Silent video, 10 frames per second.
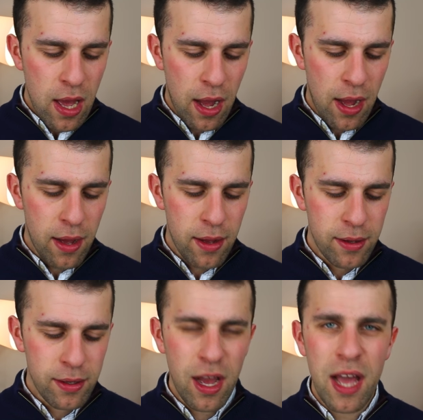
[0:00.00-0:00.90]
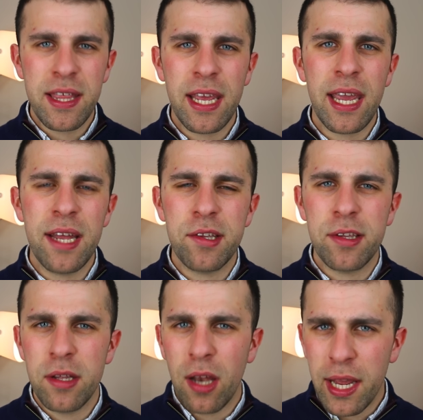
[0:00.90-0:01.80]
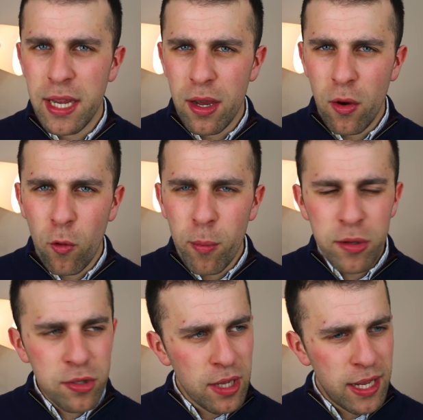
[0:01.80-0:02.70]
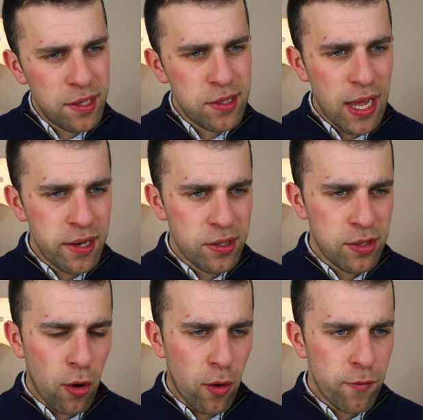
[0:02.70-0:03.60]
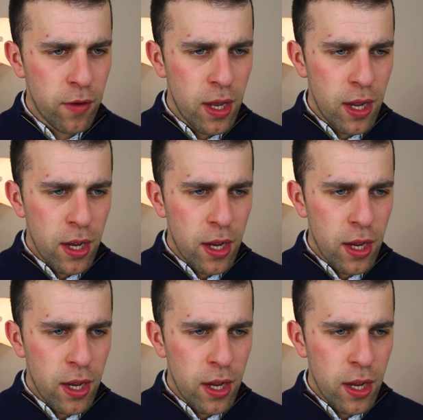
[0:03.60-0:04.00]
Uh, I think it's like almost in a sense of